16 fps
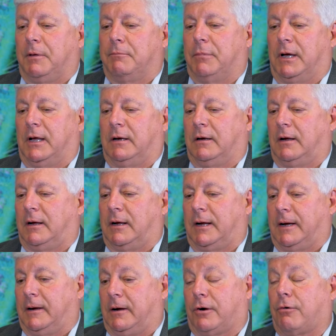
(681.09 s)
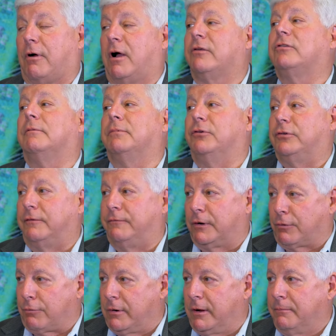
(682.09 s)
but across the
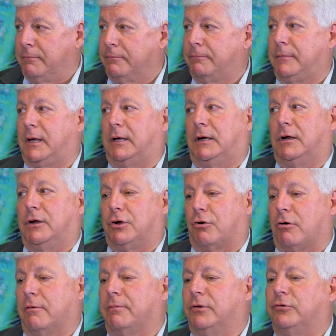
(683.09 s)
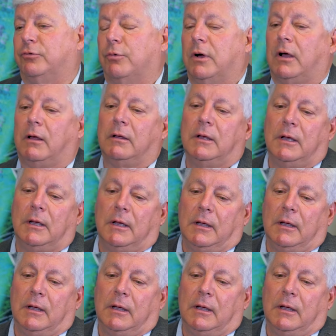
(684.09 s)
Pacific Rim and in Europe as well.